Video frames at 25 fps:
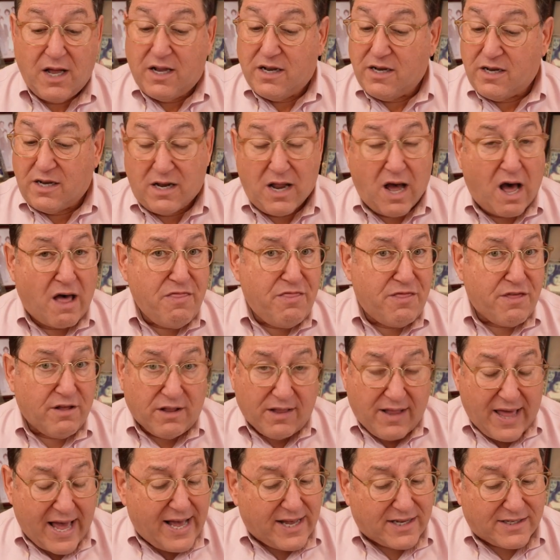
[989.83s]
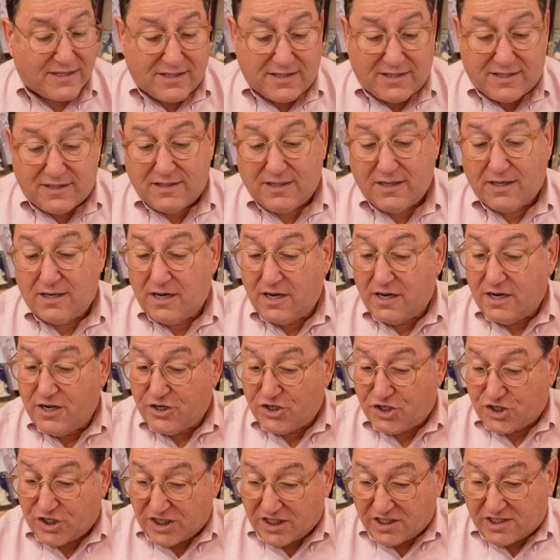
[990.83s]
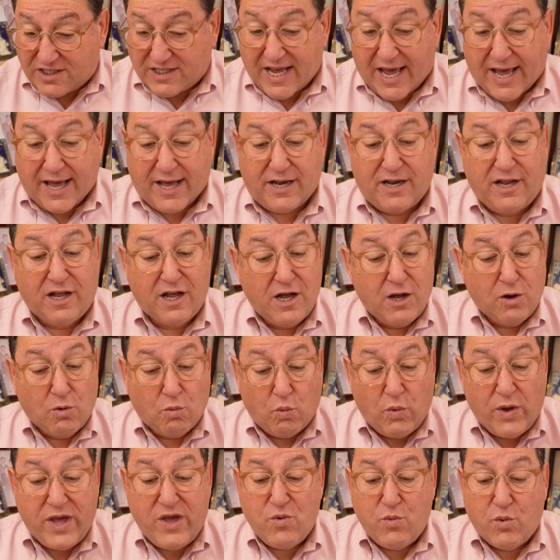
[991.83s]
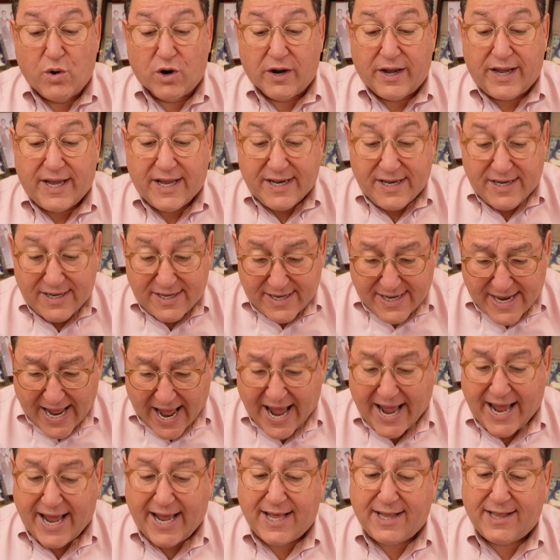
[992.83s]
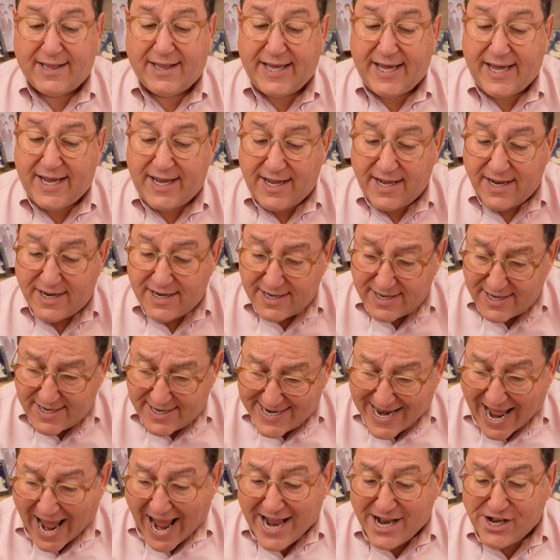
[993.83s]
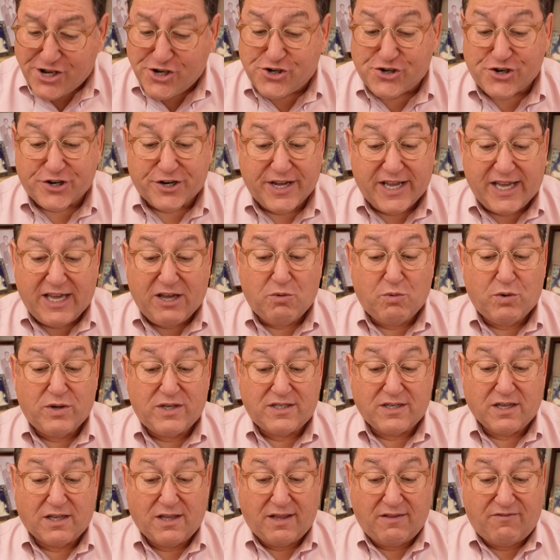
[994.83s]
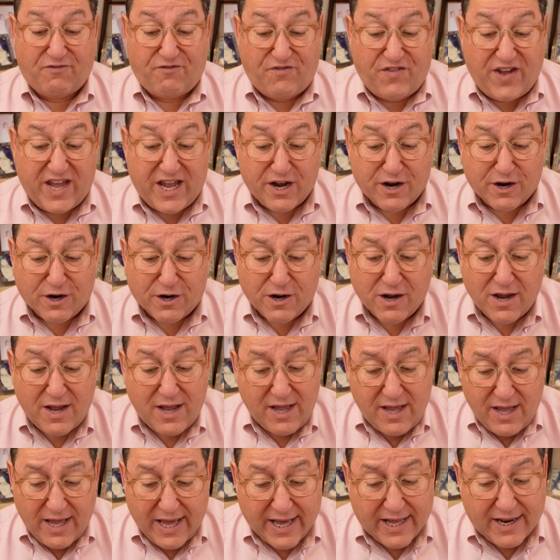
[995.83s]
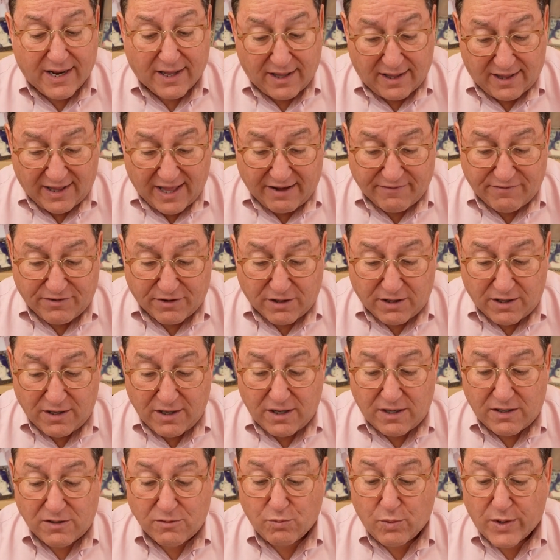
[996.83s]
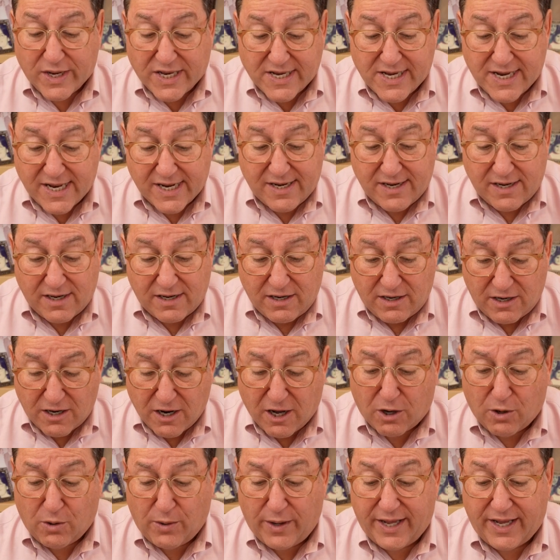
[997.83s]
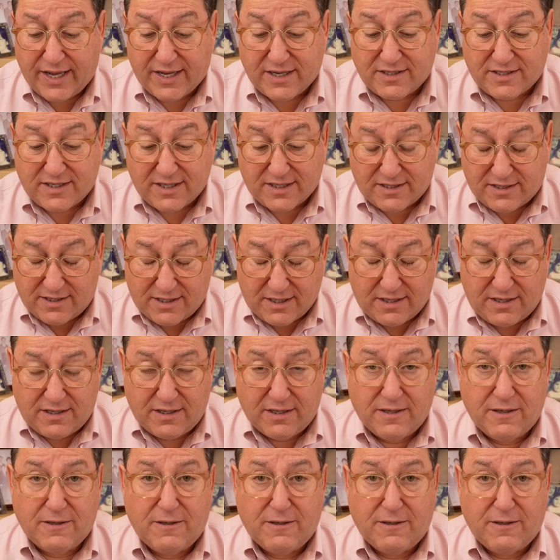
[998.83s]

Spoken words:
Nonetheless, she said, we were in daily danger. It was a fear at a level we didn't know existed.